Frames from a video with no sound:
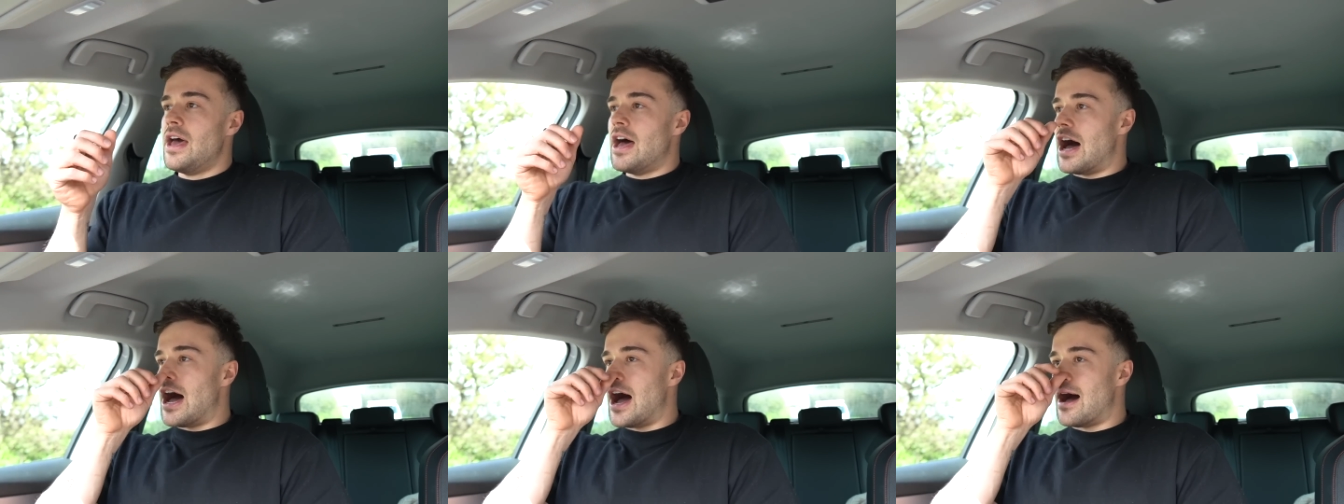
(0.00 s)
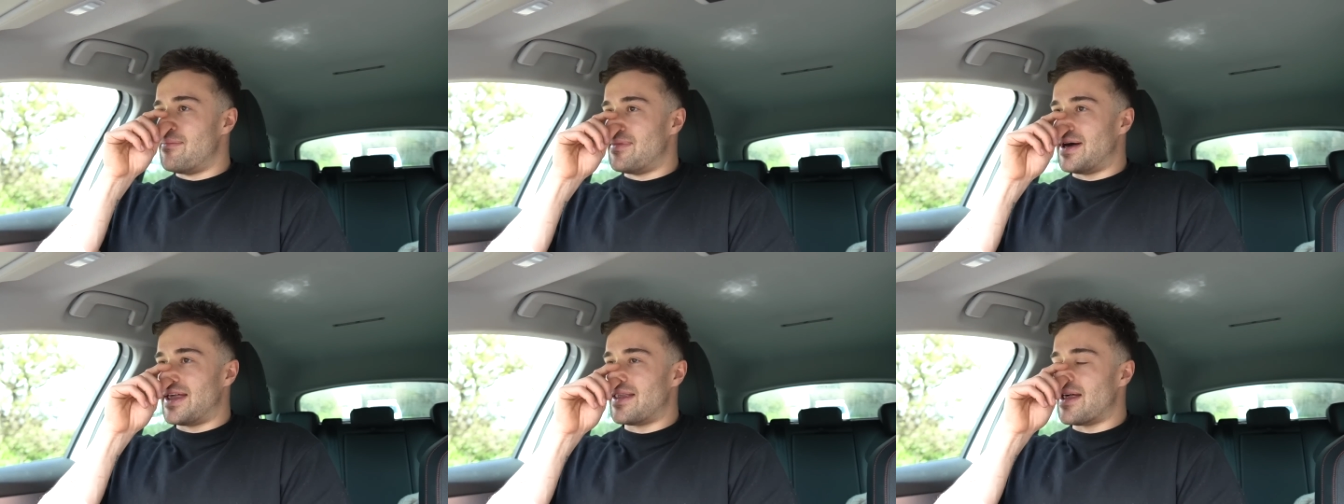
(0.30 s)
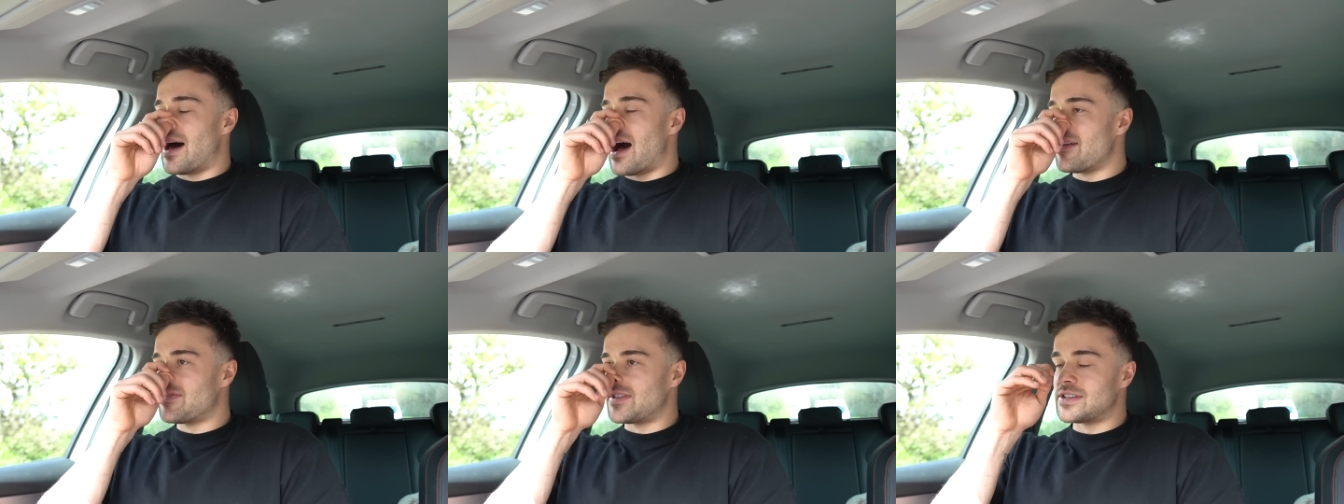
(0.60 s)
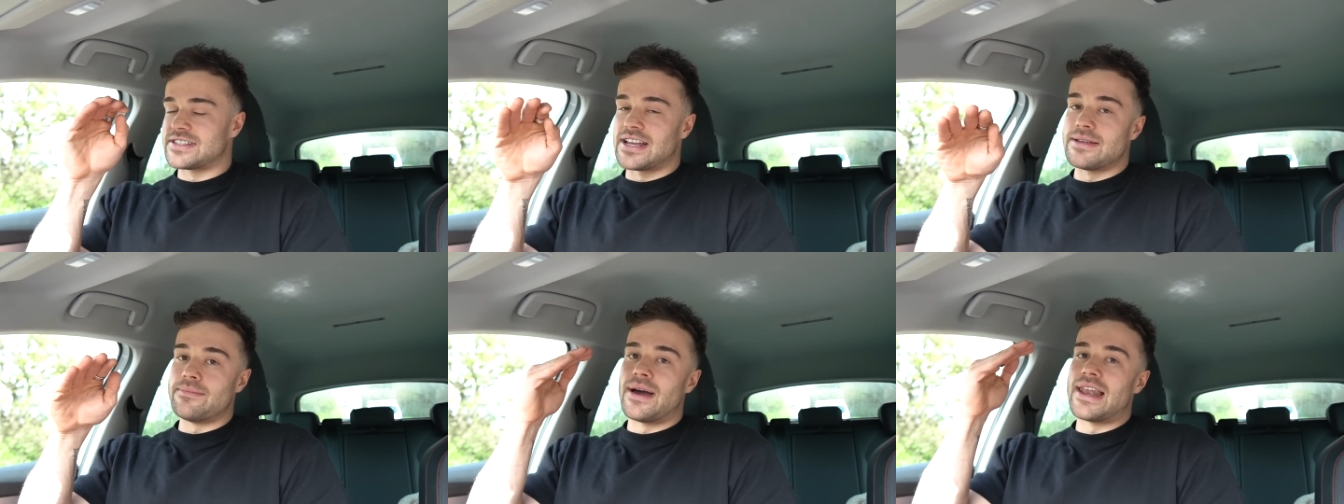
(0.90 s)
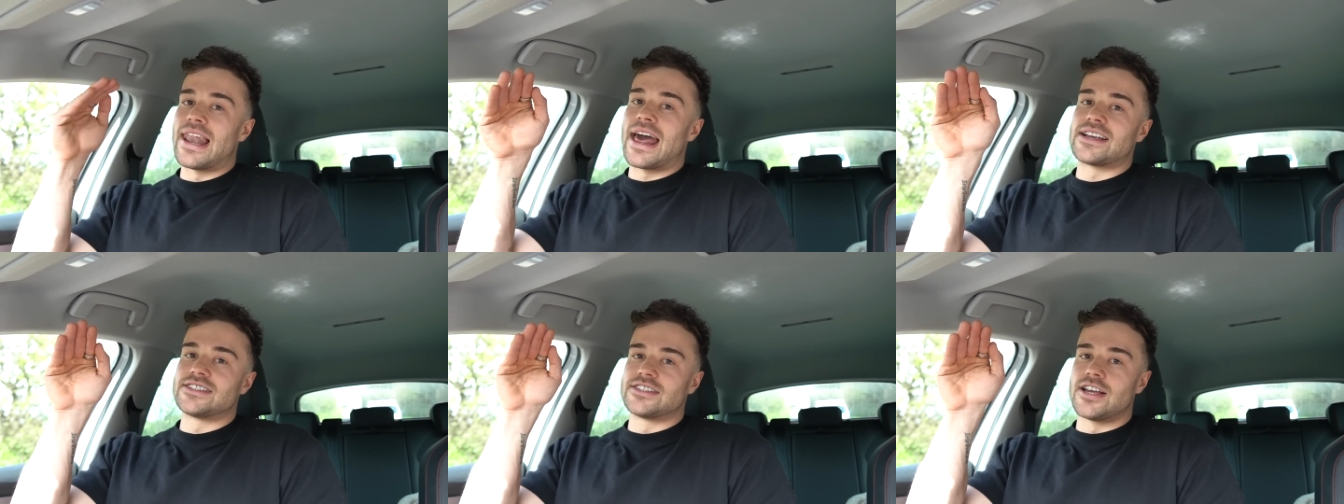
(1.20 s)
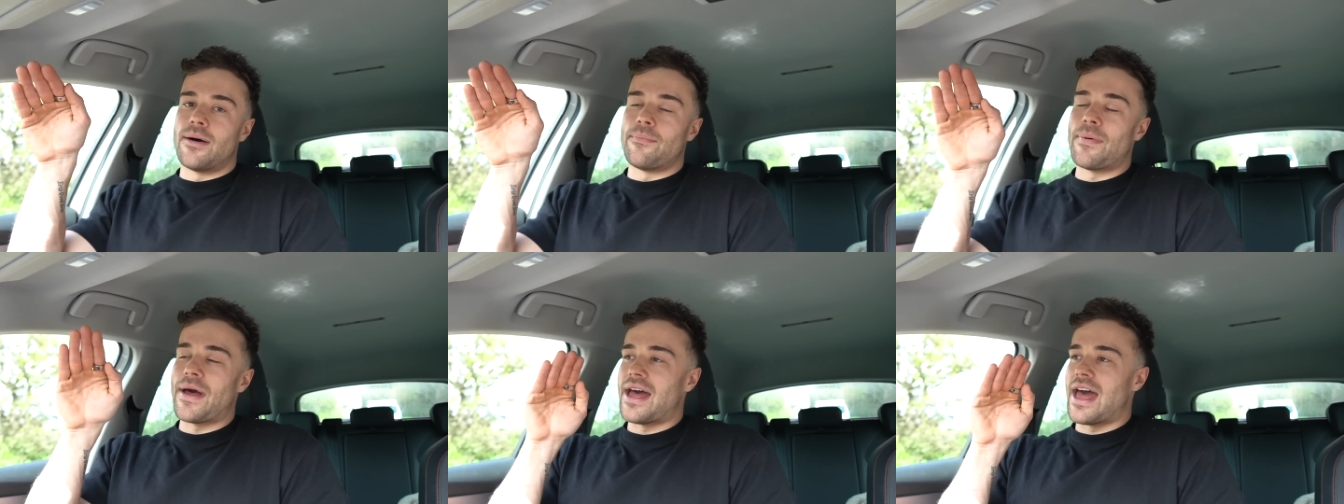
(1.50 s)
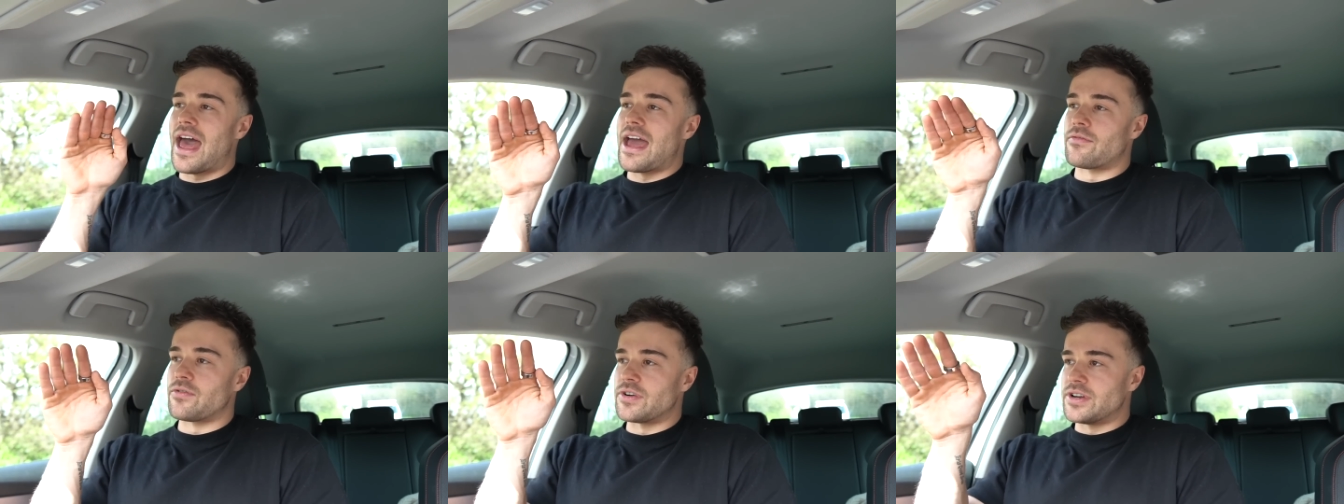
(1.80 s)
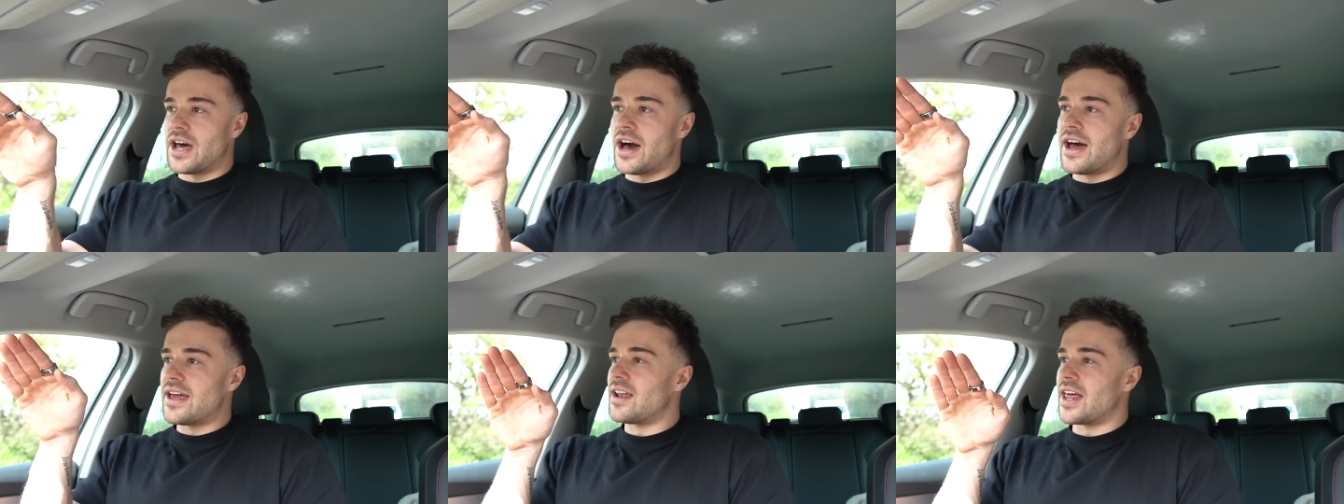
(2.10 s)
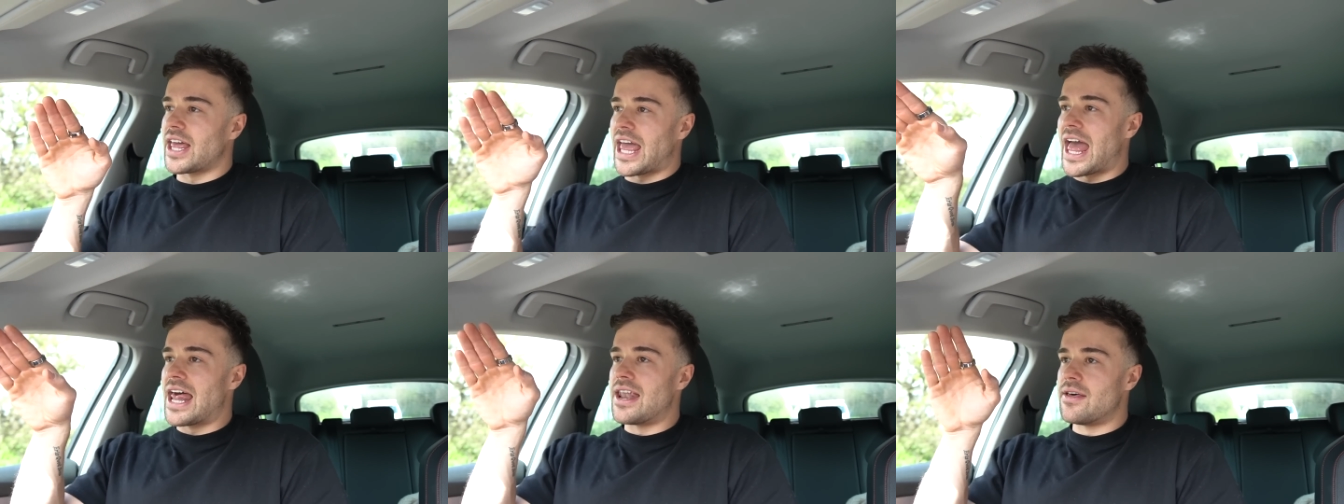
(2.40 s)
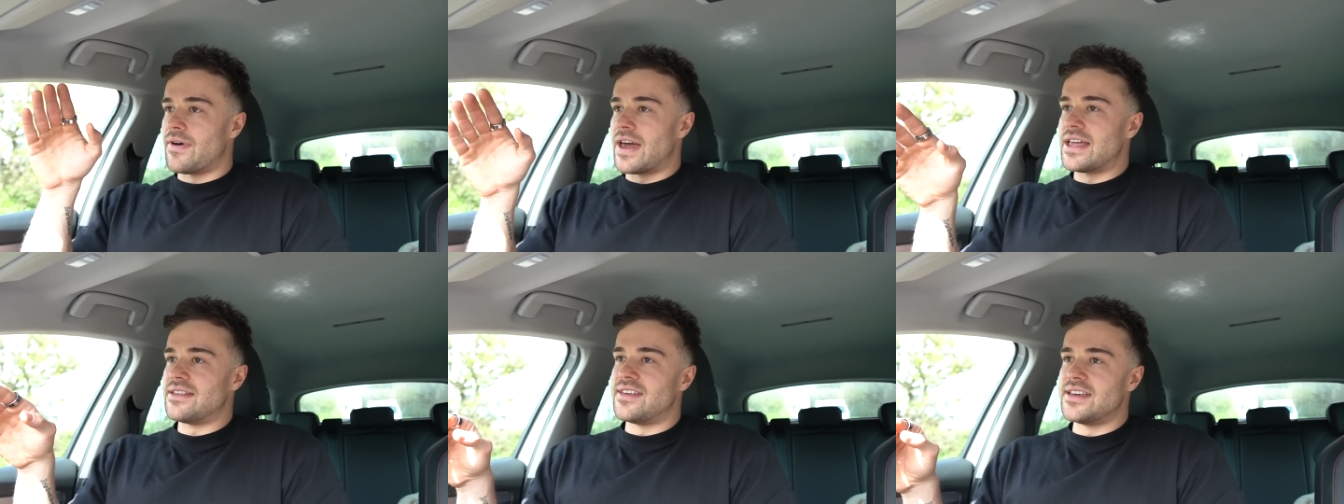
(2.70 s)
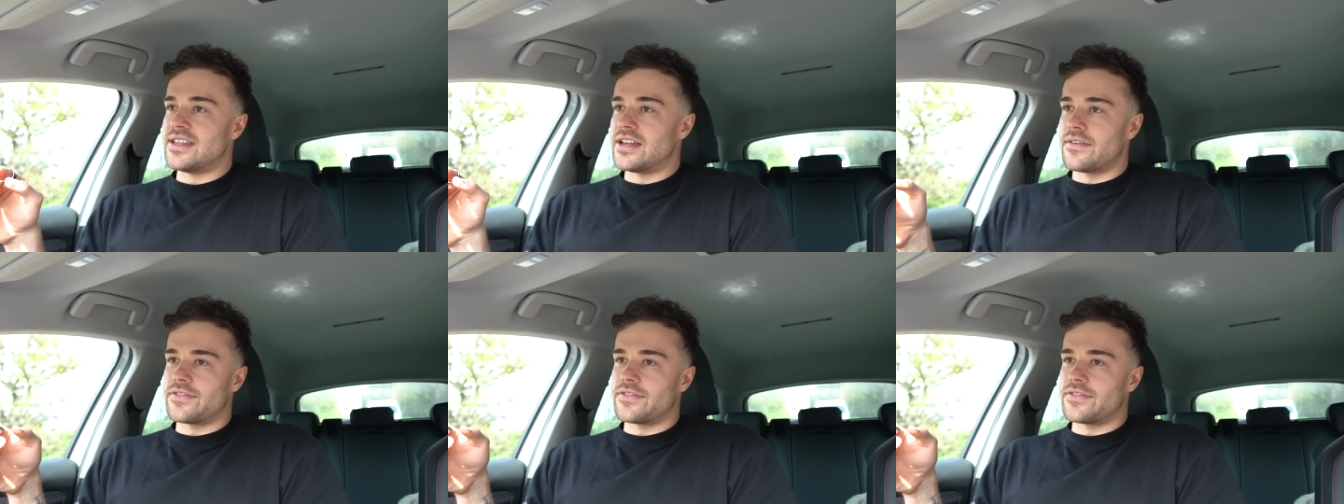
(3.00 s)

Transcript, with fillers: um, and I have to sleep my legs up every night, like elevated.